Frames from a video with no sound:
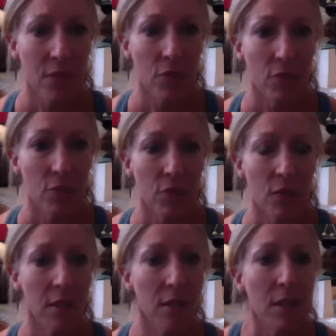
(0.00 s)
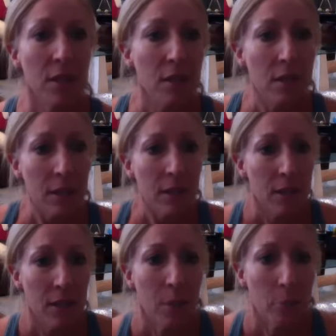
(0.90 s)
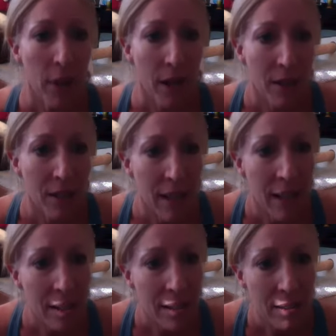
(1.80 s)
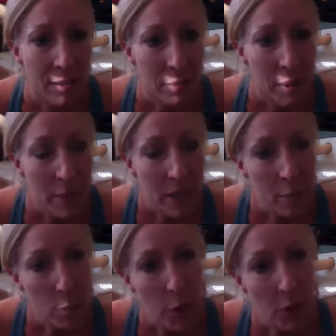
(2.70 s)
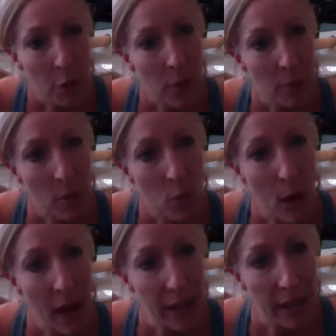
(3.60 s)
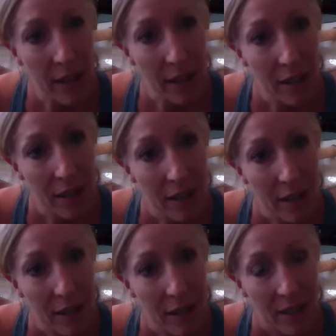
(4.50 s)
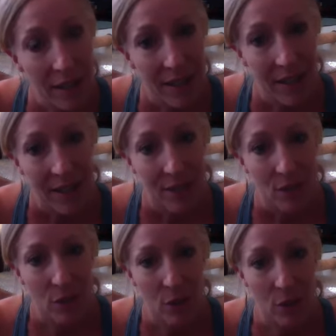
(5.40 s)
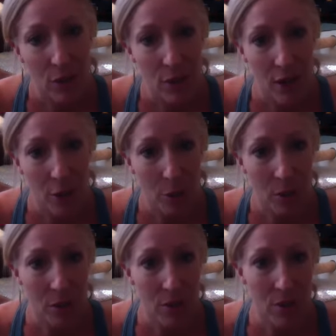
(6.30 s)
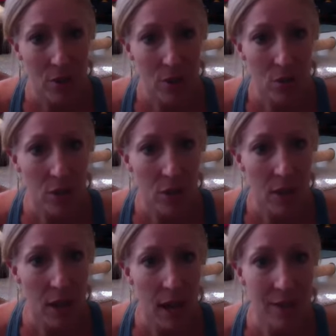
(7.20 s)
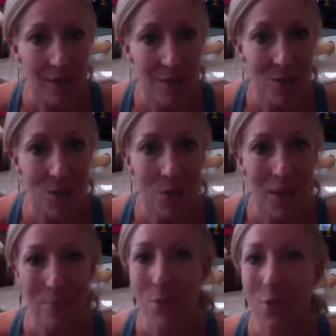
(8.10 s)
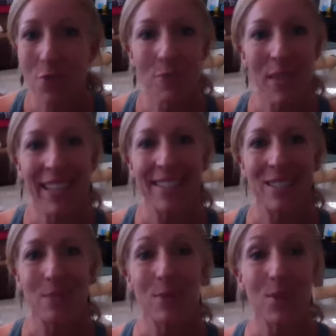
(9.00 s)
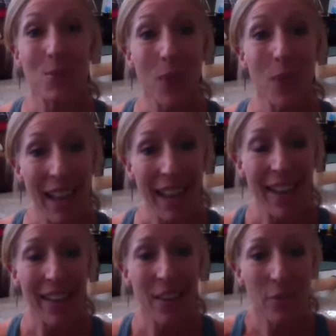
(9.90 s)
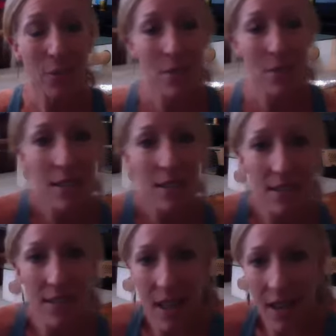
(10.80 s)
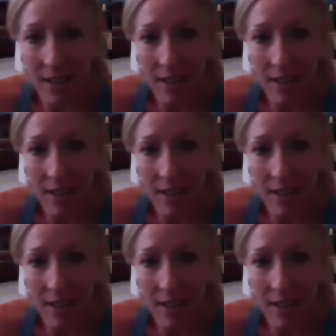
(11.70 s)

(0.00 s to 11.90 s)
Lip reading: feet parallel, maybe hip width, maybe wider. You can hold your elbows, you can add a movement, some sway from side to side,